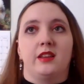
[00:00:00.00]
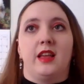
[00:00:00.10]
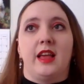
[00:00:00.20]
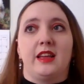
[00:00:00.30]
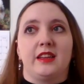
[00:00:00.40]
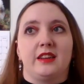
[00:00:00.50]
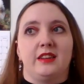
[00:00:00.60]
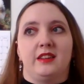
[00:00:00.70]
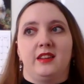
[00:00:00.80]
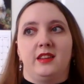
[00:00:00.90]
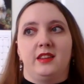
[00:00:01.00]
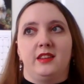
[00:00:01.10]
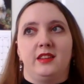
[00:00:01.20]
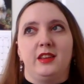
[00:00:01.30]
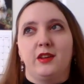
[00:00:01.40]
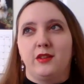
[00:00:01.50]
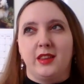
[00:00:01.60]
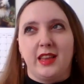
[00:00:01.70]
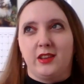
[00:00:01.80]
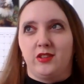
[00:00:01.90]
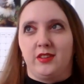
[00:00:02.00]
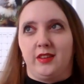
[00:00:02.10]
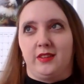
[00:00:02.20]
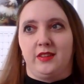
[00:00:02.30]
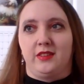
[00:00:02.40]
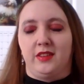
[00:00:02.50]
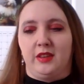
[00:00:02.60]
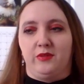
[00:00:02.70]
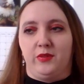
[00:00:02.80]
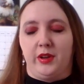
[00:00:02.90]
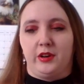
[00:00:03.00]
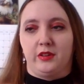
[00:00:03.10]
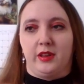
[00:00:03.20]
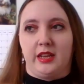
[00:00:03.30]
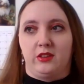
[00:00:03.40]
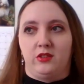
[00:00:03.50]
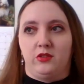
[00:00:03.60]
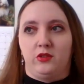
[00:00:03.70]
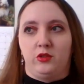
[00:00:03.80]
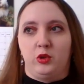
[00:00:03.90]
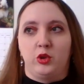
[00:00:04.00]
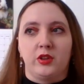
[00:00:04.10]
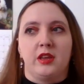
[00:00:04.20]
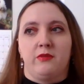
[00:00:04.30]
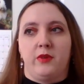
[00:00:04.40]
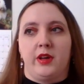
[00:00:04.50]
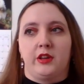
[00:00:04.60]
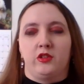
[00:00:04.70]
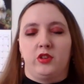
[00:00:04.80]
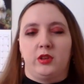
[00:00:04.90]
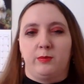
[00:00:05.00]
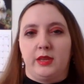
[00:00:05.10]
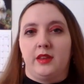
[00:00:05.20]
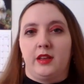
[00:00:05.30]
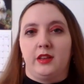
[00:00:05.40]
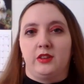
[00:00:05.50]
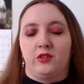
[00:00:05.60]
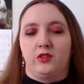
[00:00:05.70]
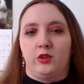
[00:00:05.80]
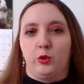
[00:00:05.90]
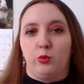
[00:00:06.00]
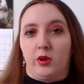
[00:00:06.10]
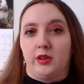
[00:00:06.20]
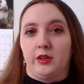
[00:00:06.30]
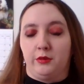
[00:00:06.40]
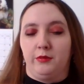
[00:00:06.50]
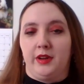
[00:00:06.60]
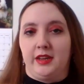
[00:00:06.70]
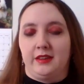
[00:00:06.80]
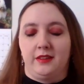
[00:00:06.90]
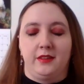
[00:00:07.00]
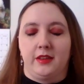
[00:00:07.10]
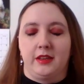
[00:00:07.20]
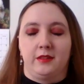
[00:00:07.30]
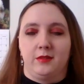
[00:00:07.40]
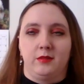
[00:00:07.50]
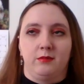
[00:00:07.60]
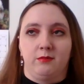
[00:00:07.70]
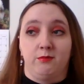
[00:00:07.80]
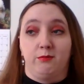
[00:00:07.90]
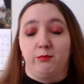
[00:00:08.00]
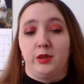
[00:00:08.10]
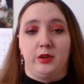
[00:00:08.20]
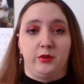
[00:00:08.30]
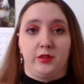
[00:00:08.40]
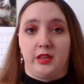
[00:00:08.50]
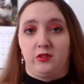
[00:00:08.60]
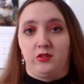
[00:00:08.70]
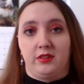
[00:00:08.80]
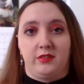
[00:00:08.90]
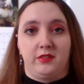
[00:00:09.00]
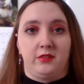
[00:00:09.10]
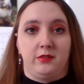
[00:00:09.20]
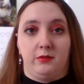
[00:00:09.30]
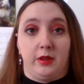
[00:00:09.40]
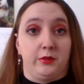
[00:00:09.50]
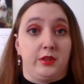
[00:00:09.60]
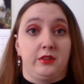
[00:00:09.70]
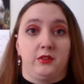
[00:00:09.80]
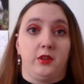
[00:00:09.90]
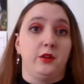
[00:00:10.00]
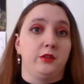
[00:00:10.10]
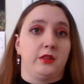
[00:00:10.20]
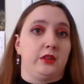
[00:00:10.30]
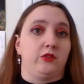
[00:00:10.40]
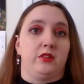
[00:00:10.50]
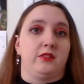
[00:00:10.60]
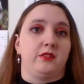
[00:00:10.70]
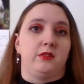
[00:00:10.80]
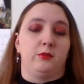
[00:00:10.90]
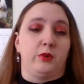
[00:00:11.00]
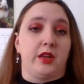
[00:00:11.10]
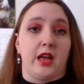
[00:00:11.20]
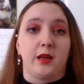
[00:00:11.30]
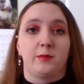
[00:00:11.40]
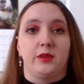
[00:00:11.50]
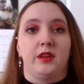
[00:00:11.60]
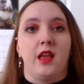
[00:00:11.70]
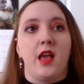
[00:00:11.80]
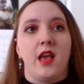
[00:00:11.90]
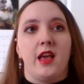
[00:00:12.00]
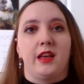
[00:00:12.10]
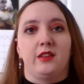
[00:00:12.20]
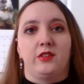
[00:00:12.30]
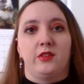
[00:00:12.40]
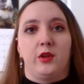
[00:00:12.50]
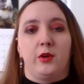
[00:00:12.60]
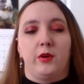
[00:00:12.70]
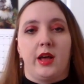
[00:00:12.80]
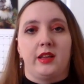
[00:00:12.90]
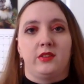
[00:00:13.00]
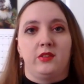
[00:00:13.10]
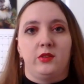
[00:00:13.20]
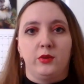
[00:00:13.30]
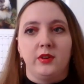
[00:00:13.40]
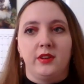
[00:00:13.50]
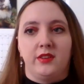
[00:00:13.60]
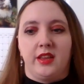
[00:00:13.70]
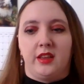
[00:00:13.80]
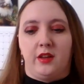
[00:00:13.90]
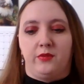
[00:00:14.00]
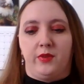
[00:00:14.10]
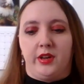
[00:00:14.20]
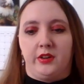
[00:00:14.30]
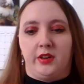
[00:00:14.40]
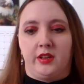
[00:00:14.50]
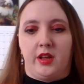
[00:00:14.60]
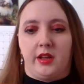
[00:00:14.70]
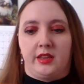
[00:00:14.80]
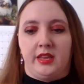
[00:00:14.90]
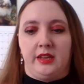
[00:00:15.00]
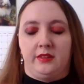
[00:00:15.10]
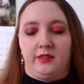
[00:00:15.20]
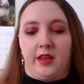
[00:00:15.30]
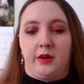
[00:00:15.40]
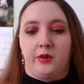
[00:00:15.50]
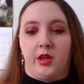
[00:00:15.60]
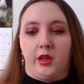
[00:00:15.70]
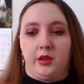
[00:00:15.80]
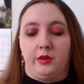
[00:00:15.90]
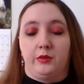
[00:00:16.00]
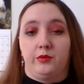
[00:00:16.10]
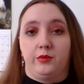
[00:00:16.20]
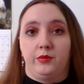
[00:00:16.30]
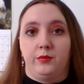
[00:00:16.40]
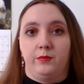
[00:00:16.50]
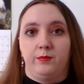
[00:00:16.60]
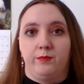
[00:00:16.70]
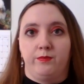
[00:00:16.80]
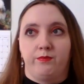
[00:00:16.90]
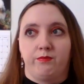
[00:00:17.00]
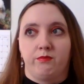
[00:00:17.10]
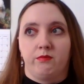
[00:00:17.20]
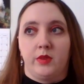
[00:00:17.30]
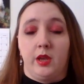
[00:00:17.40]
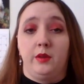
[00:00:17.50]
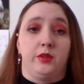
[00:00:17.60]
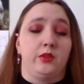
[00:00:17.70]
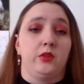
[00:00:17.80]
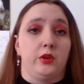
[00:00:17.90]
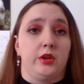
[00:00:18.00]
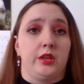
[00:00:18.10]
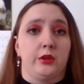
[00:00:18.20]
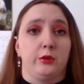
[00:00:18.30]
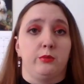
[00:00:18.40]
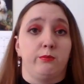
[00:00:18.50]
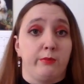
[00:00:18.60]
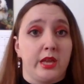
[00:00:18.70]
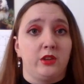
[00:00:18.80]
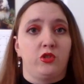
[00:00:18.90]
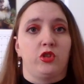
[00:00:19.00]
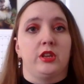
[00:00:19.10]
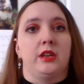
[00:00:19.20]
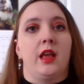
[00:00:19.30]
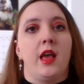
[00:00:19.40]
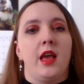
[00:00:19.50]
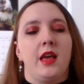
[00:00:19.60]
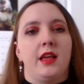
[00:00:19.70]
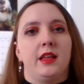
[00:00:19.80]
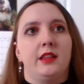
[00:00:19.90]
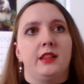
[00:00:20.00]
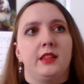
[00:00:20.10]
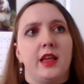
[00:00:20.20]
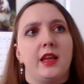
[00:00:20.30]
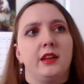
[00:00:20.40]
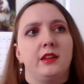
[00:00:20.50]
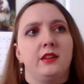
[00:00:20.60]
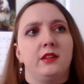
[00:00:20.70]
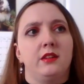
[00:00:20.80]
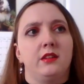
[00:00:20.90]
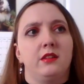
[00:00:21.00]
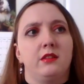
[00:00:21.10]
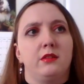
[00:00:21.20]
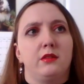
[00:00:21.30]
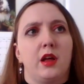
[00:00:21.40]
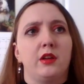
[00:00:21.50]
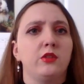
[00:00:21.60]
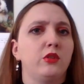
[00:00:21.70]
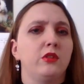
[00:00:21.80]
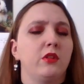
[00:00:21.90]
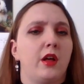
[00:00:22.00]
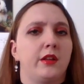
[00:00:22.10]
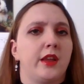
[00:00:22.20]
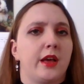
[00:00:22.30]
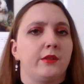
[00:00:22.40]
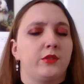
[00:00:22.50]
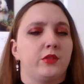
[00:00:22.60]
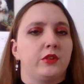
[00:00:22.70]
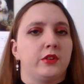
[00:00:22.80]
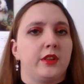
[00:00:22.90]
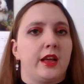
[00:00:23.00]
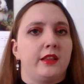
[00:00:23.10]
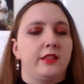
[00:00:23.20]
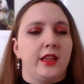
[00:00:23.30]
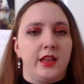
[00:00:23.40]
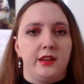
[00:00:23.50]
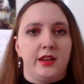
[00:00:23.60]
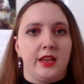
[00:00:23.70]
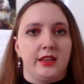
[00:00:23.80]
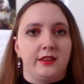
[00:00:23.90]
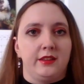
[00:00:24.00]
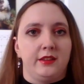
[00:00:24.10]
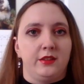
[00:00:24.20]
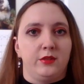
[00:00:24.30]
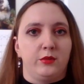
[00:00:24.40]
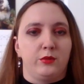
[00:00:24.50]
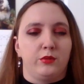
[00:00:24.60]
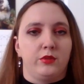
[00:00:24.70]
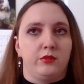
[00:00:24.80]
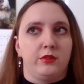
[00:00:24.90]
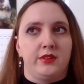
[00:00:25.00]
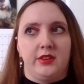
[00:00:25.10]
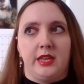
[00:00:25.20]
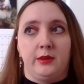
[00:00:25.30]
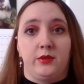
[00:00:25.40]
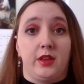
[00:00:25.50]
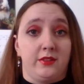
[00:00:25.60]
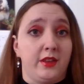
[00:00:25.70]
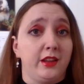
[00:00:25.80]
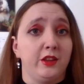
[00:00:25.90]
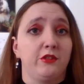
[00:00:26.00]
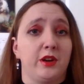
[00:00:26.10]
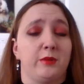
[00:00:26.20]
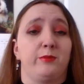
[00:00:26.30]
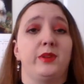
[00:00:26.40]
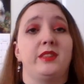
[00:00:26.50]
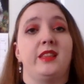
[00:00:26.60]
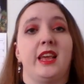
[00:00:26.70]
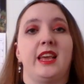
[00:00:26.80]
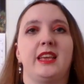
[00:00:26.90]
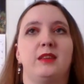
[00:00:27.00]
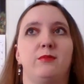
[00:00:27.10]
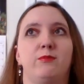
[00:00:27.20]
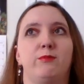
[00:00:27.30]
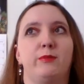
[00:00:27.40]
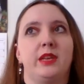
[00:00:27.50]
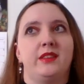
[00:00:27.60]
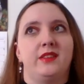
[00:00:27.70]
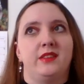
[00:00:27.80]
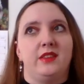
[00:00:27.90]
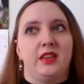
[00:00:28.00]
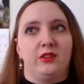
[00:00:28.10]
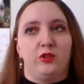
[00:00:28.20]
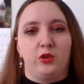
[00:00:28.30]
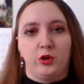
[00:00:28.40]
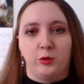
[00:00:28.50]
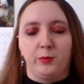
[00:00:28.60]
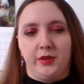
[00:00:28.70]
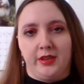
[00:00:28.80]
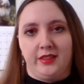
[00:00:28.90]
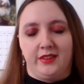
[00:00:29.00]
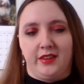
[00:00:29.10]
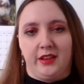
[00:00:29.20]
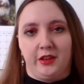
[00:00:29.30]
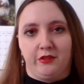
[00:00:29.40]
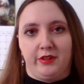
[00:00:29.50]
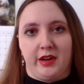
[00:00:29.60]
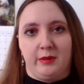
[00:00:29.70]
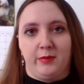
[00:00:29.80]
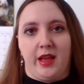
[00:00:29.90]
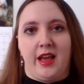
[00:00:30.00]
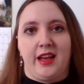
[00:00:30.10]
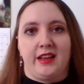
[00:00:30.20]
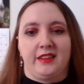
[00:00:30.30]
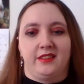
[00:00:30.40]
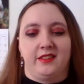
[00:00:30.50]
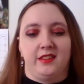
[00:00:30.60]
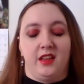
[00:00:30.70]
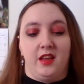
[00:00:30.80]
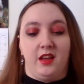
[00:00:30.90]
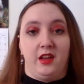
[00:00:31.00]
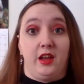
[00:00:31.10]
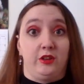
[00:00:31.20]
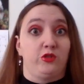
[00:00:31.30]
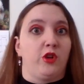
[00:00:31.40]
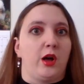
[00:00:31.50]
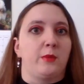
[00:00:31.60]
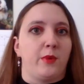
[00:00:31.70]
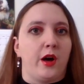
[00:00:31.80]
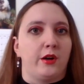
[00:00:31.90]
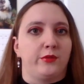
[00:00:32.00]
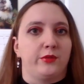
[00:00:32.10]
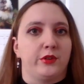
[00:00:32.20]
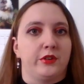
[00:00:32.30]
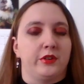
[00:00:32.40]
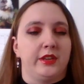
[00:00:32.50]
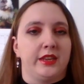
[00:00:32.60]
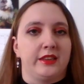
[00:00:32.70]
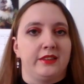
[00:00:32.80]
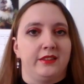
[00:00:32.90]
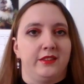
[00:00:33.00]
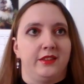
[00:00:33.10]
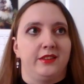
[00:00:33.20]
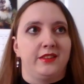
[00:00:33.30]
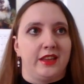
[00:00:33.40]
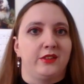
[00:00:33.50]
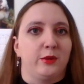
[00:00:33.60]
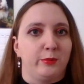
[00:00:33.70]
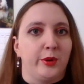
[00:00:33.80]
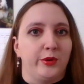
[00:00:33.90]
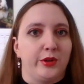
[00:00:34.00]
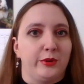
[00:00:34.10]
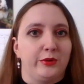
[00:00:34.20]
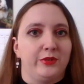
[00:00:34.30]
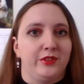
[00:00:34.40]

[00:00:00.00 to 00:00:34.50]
And, you know, that just doesn't seem fair, like, to get fired just because you wanted a raise. Like, you know, that's just how things go. That's just what happened. And so as soon as they got fired and got kicked out of the studio mansion, then not too long after that, then they received a telegram, but they misinterpreted the telegram as a job offer in Santa Poco.